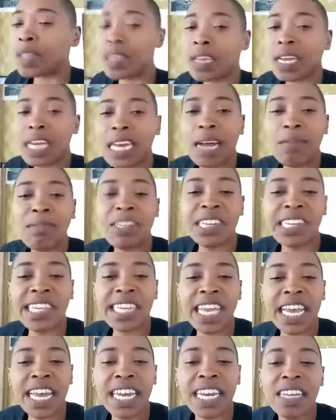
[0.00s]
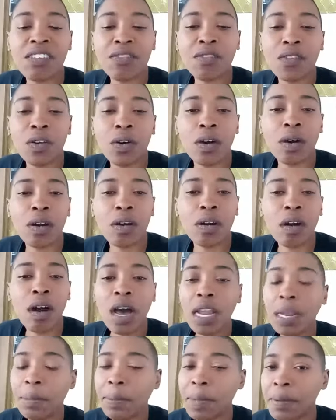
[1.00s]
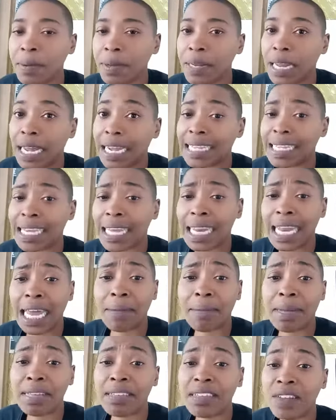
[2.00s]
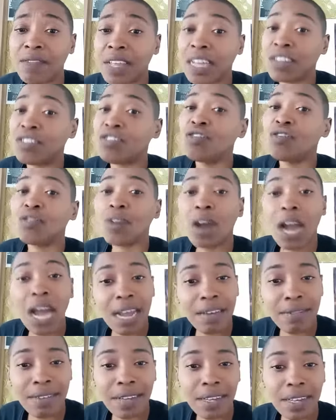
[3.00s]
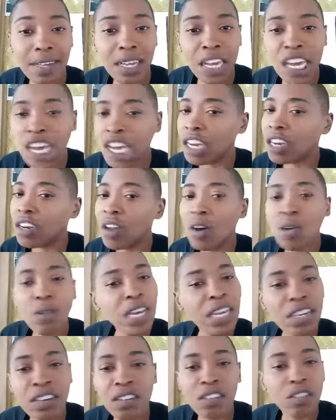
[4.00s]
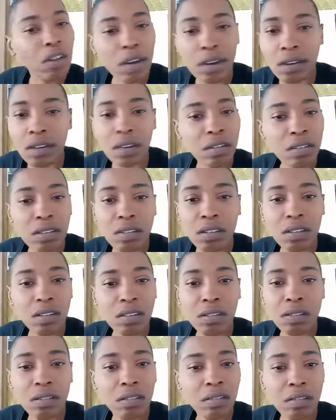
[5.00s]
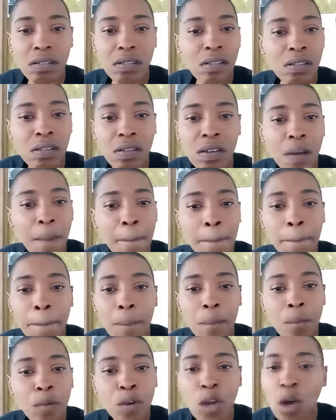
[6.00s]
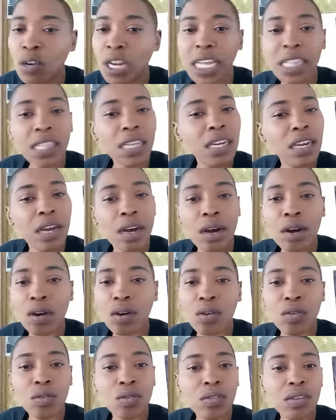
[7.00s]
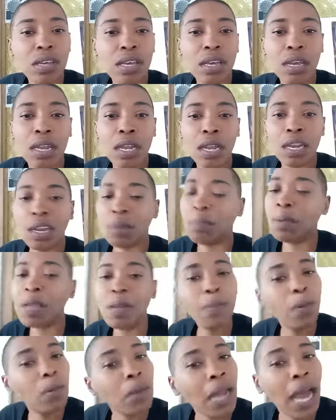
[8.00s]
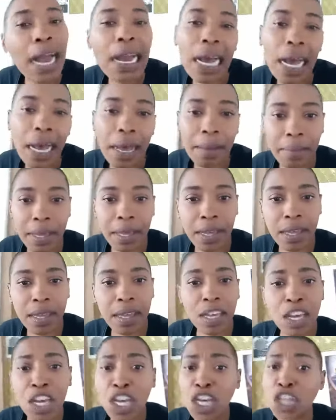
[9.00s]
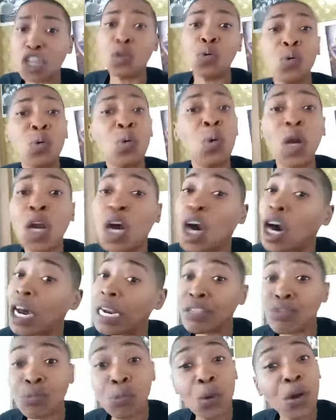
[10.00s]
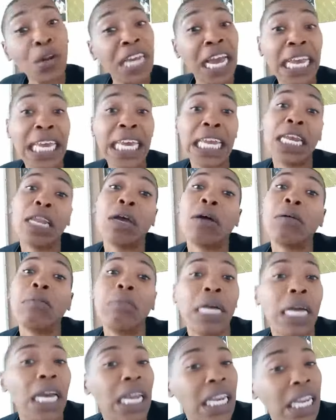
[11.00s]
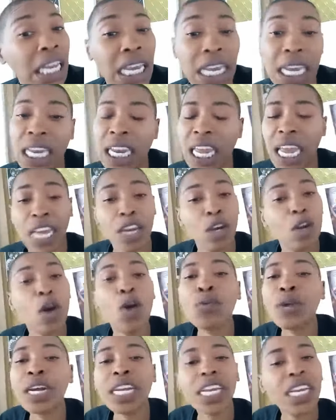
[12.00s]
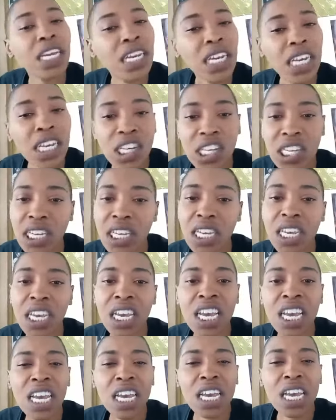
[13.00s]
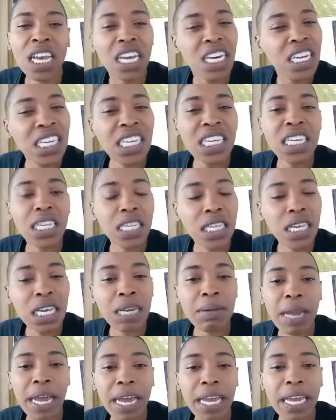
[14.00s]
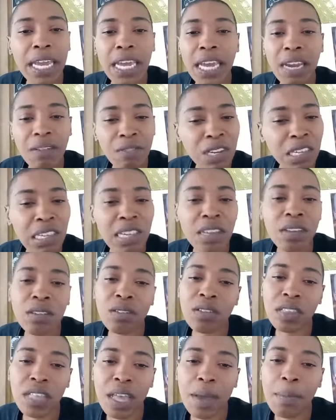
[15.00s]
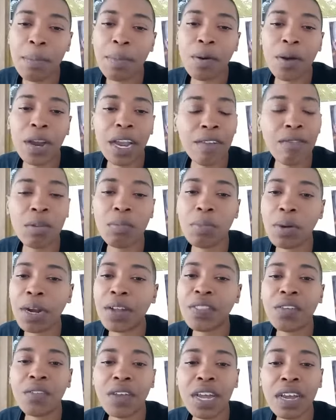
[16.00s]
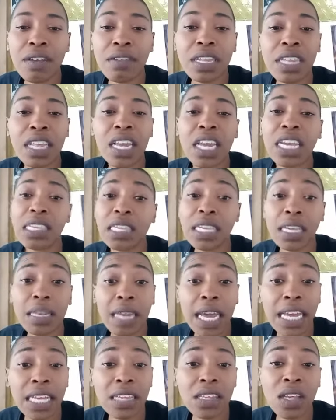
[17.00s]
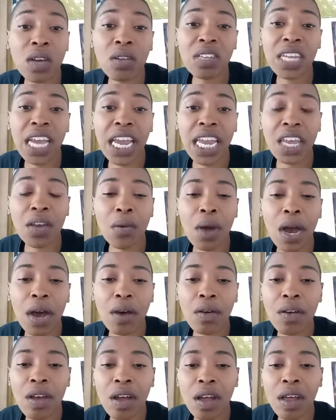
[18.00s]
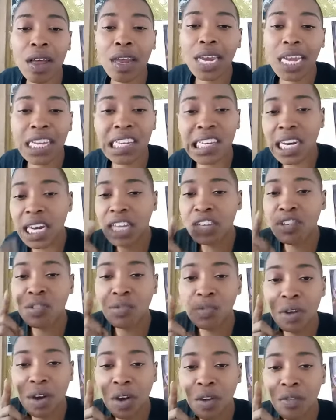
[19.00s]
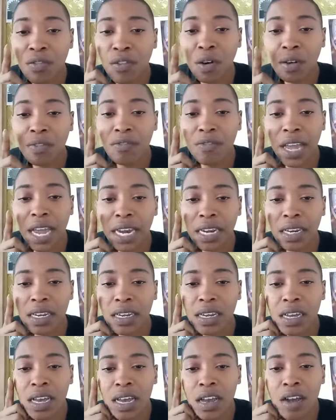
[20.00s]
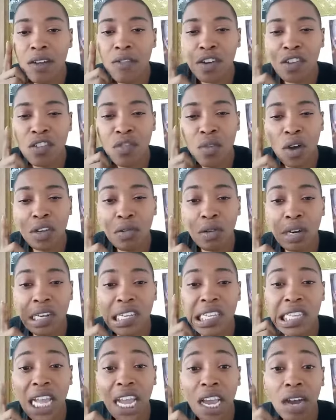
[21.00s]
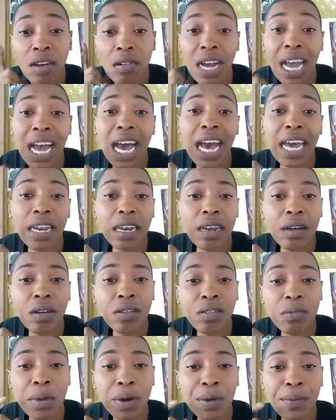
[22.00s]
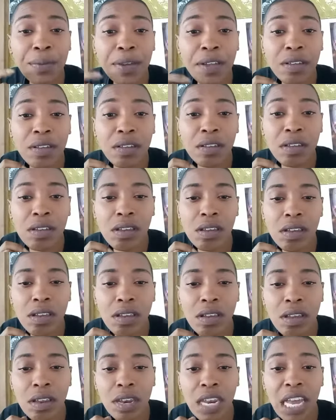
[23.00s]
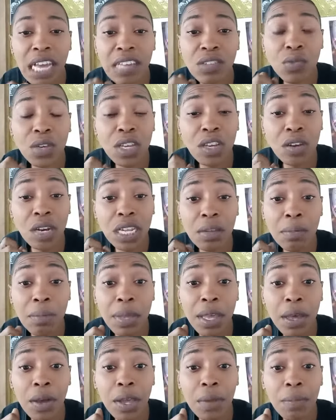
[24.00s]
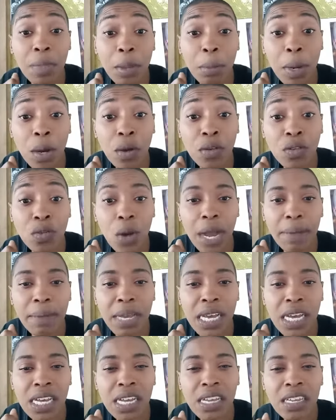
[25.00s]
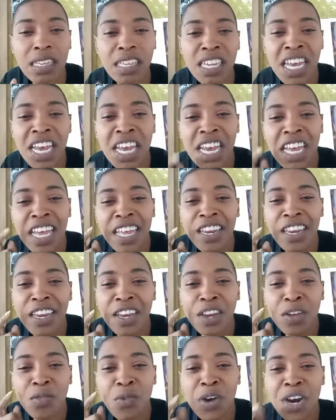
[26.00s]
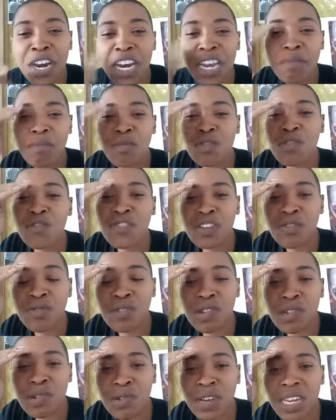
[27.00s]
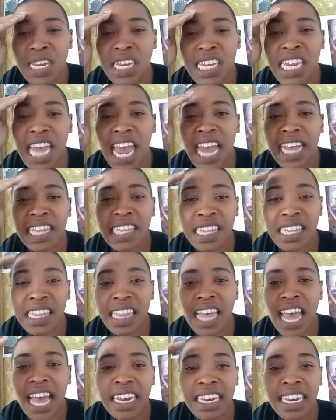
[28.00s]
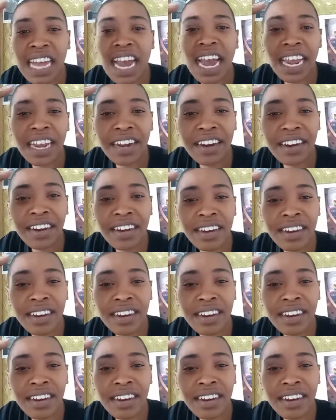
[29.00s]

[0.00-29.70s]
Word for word: And I'm just saying this for all the people, like I said, like myself, that's striving. Don't get discouraged. Don't let the nose the people not coming, you doing all this work, not getting no money, it ain't no recognition. And it just seemed like every single step or every breath of everything, it seemed like it's gonna take you out. That should let you know for a fact. First of all, you wanna stay on God in those moments. That's when you need to be on him the most. Why? Because where he moving you to, the attacks is that dire.